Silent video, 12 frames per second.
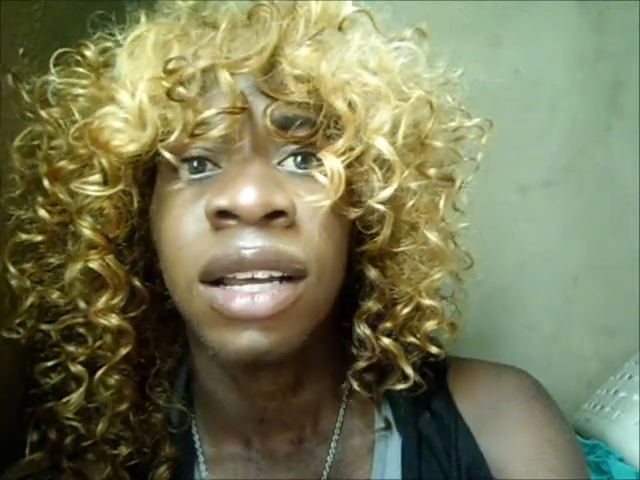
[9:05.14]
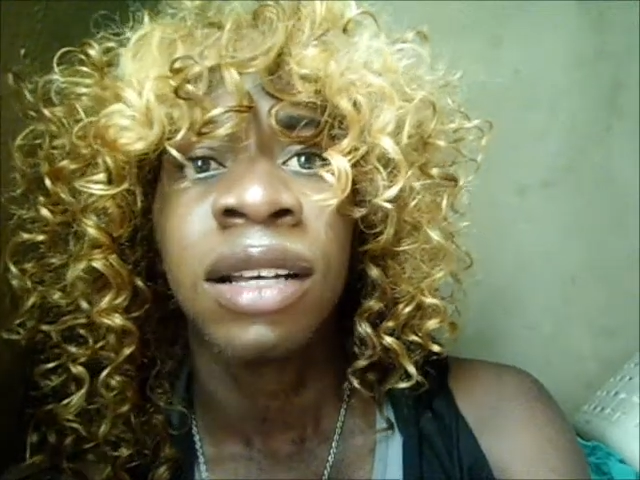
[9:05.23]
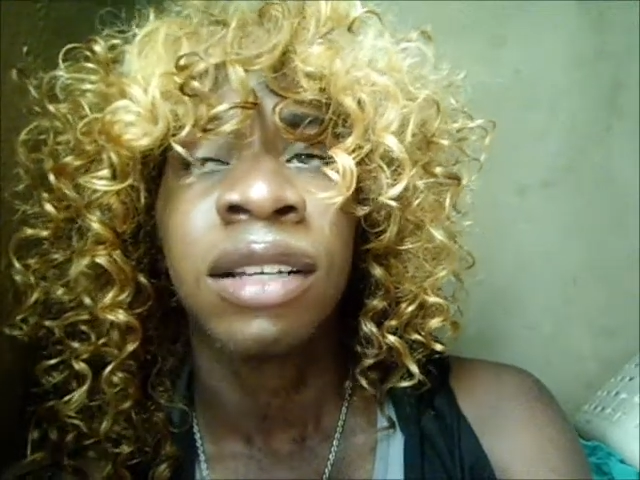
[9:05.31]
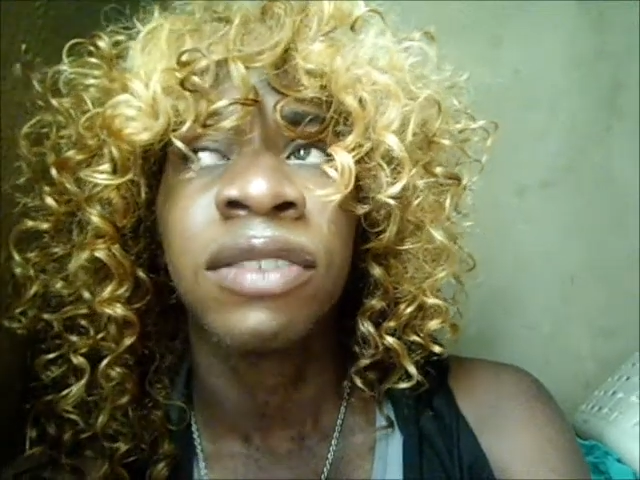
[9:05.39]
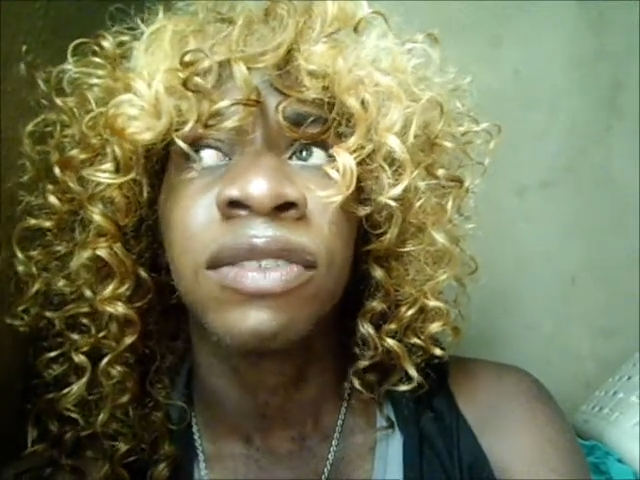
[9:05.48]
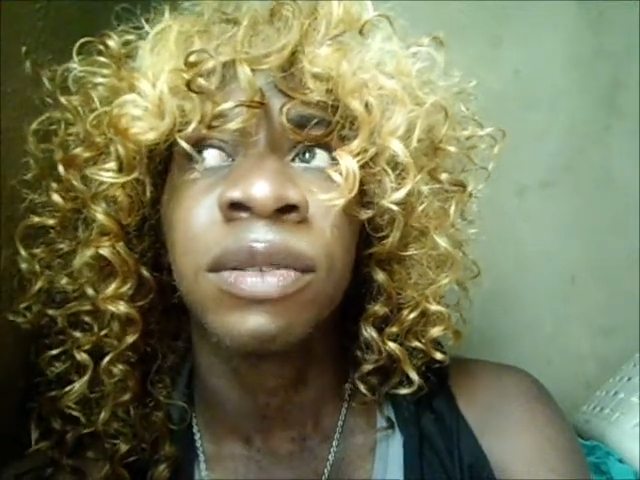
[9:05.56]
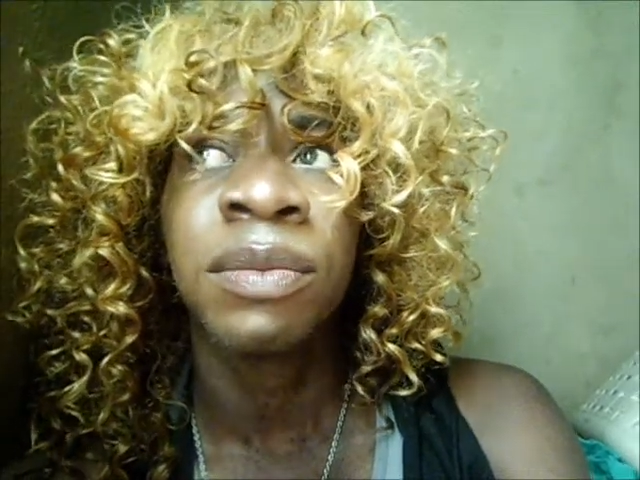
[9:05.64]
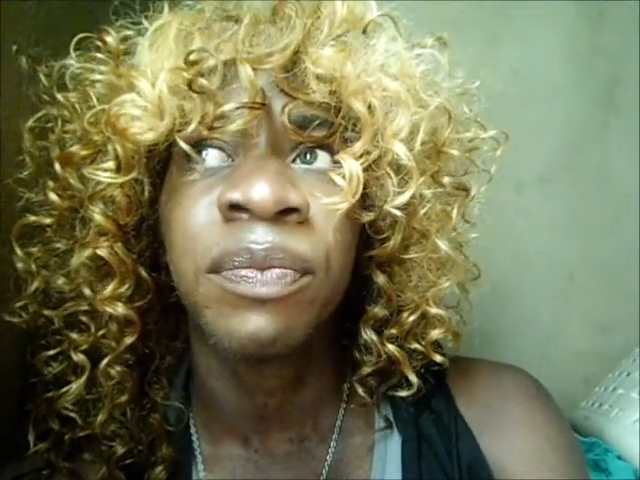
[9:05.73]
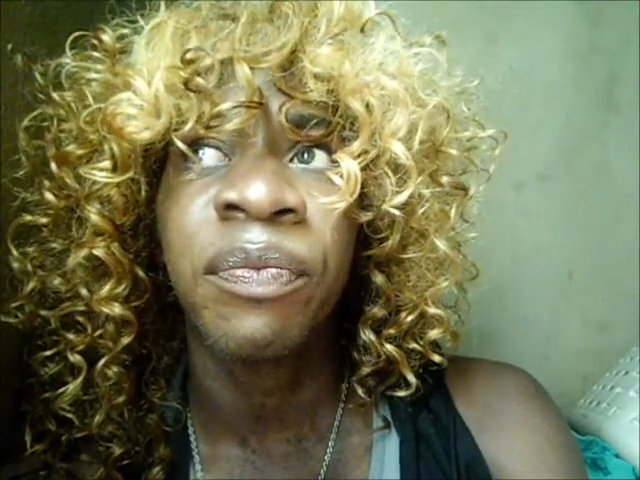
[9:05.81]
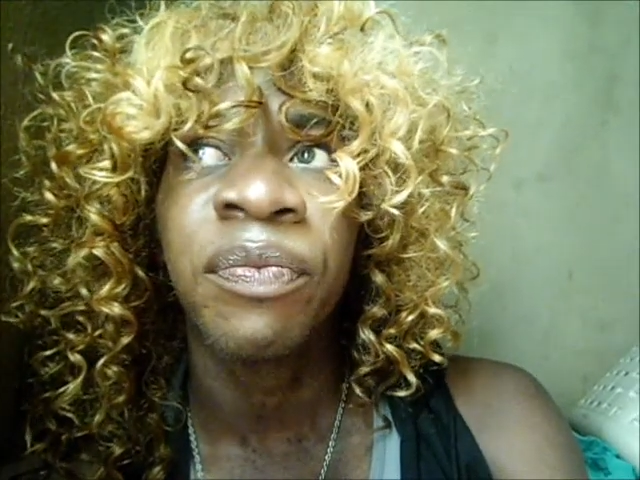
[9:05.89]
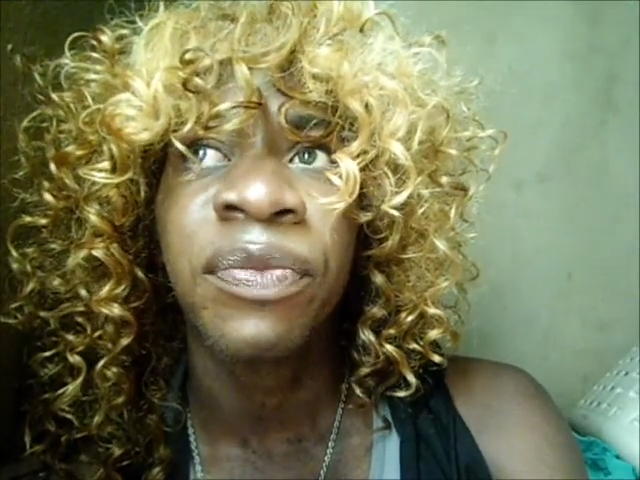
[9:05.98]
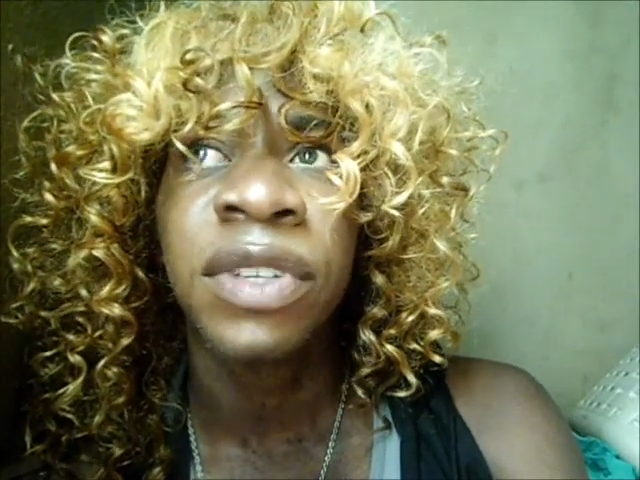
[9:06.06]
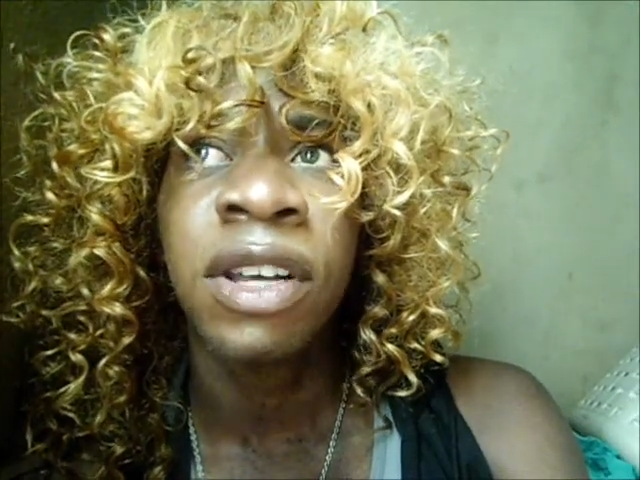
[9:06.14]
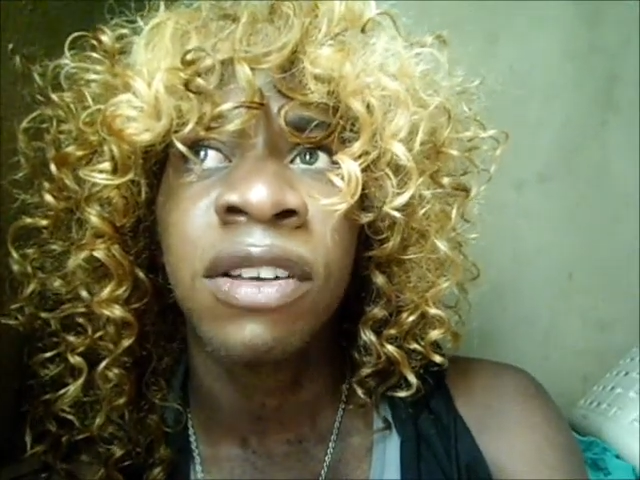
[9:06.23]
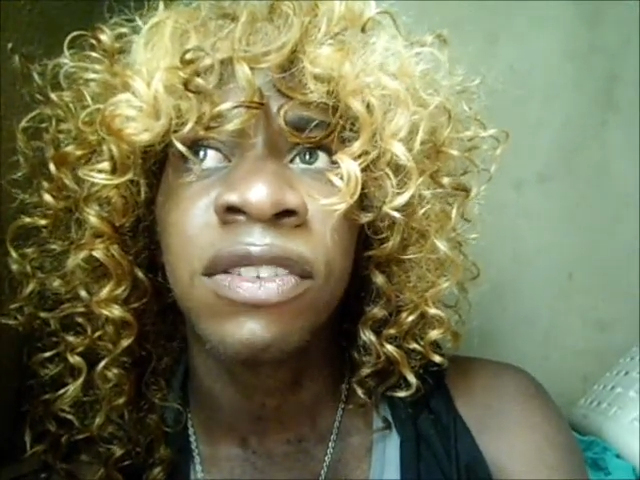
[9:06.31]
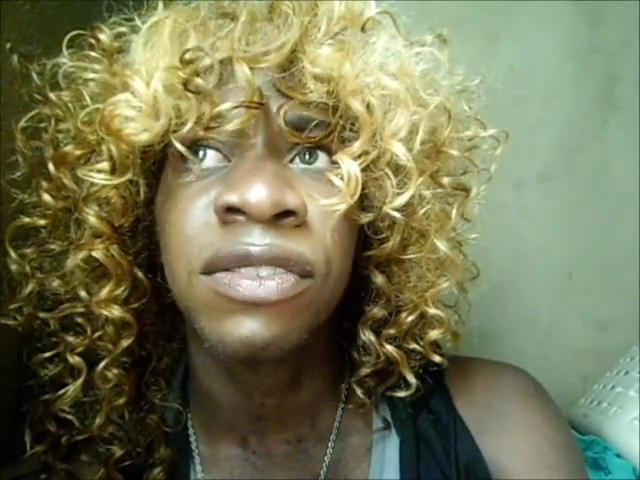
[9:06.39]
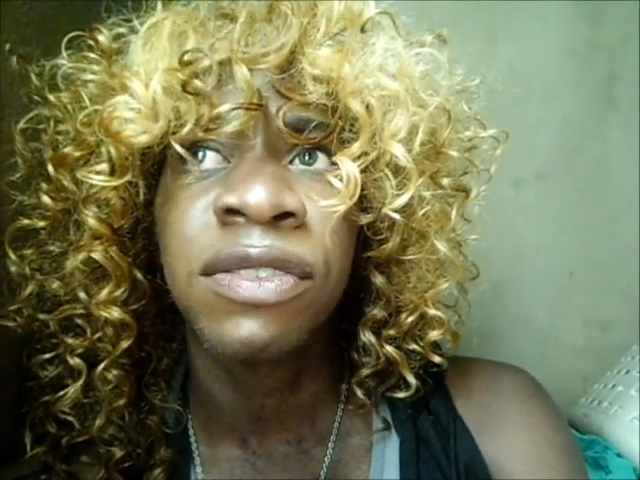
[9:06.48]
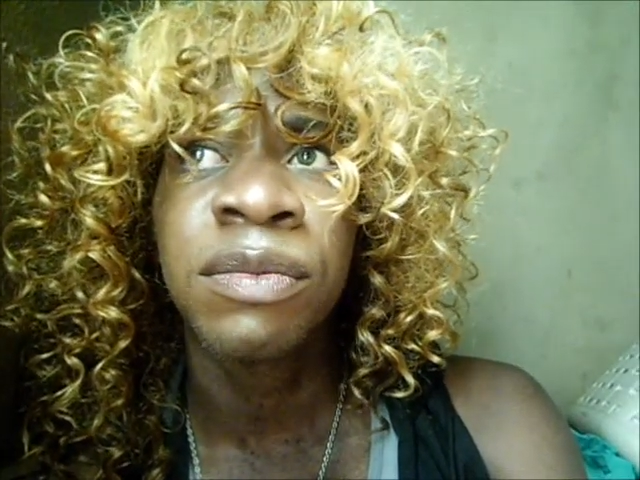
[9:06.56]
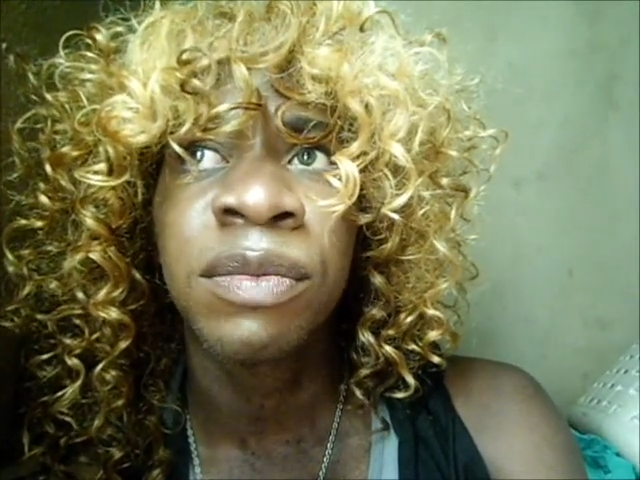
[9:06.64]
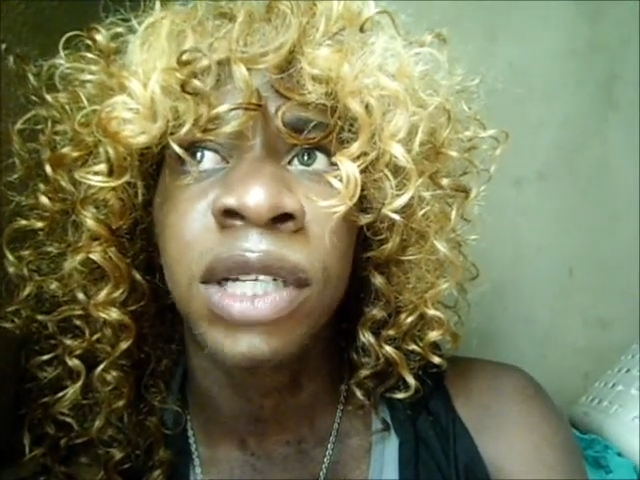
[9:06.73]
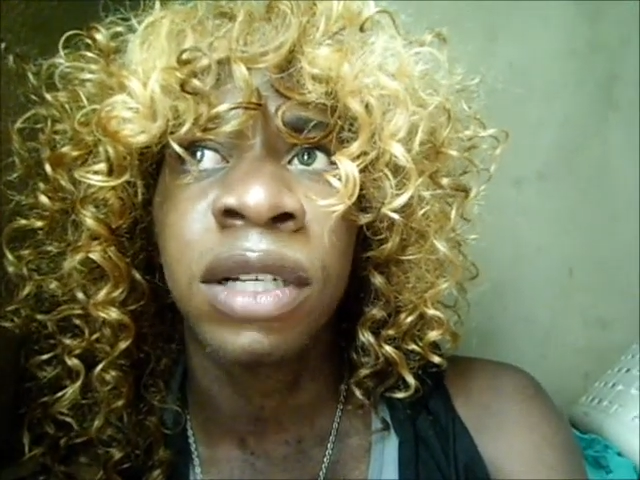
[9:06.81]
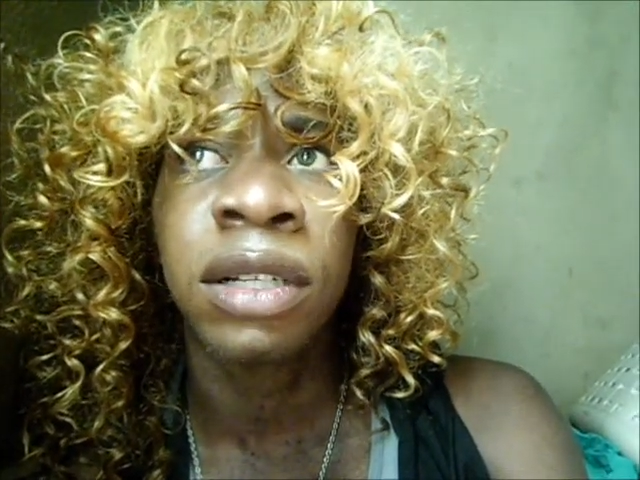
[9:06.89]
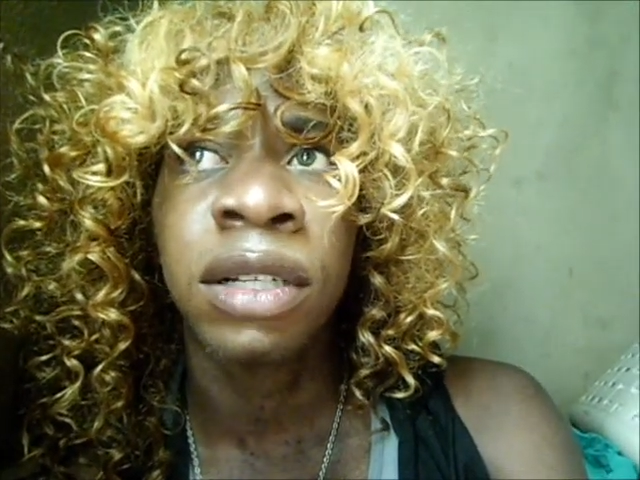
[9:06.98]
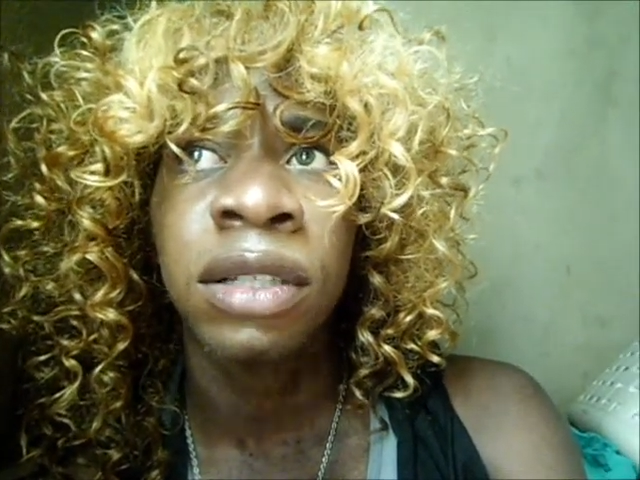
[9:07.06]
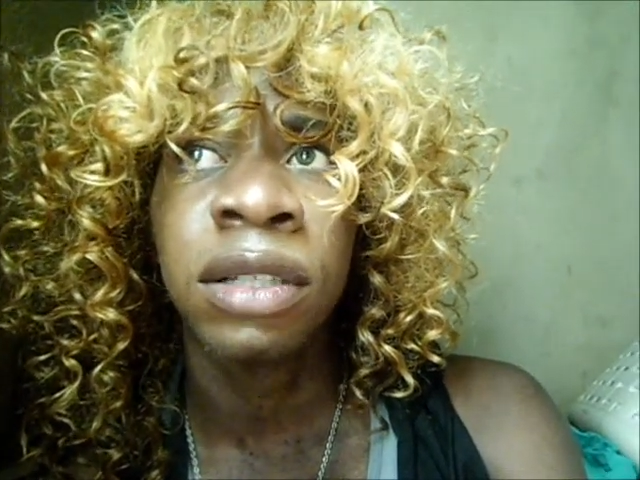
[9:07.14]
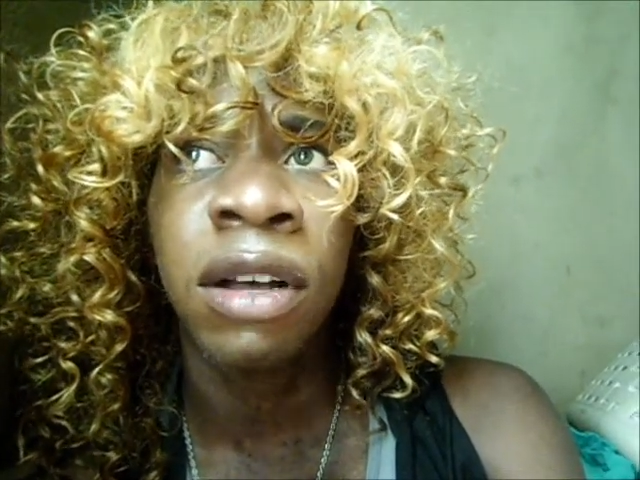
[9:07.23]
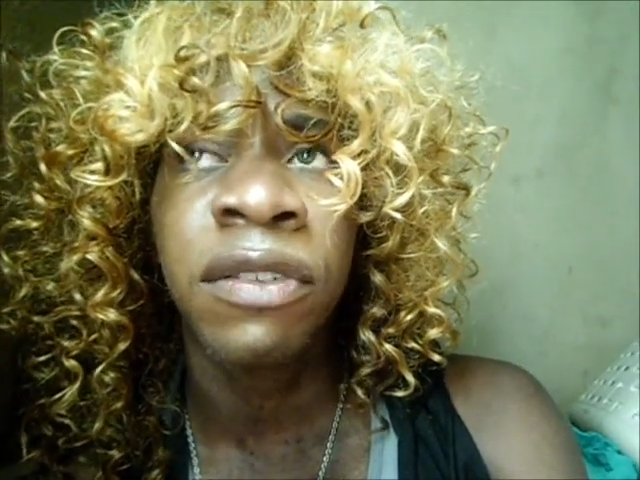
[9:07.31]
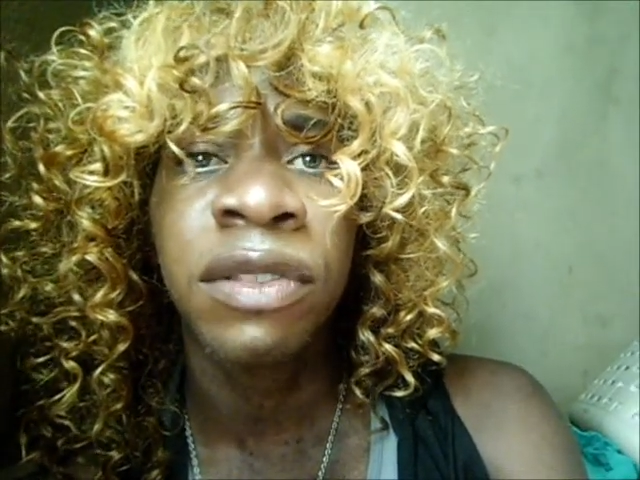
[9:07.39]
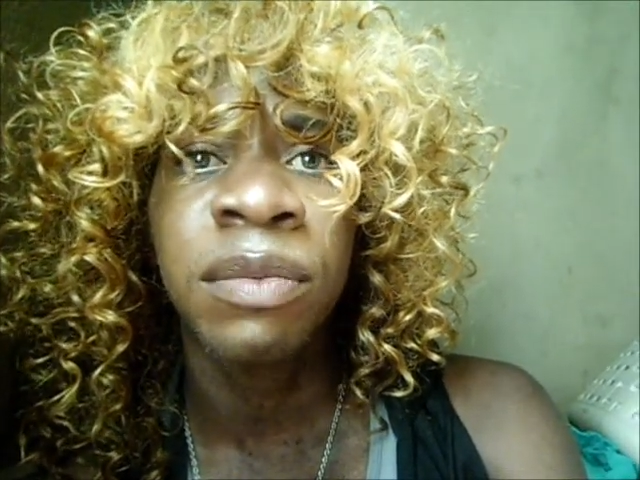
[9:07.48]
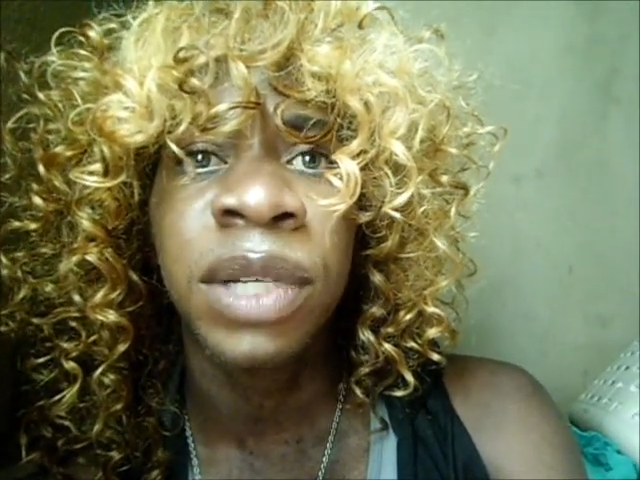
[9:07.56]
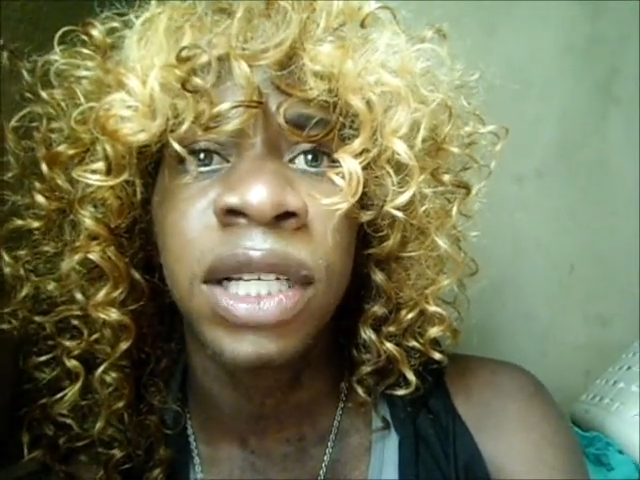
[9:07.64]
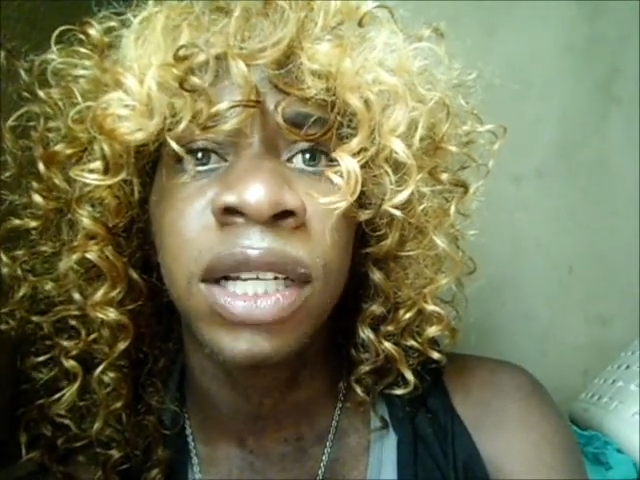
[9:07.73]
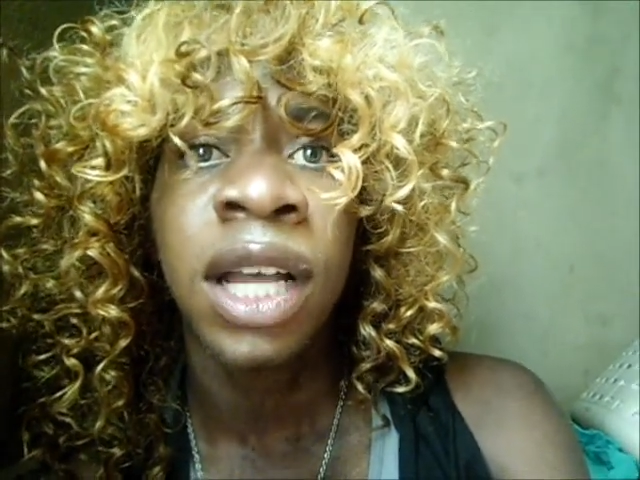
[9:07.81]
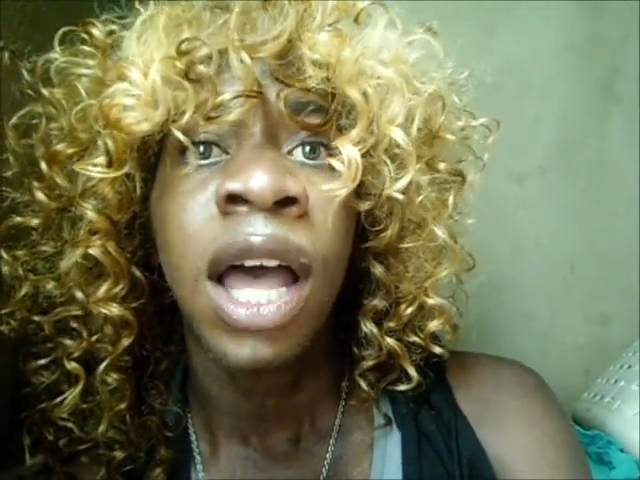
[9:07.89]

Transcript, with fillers: if I'm off my uh, off the bat.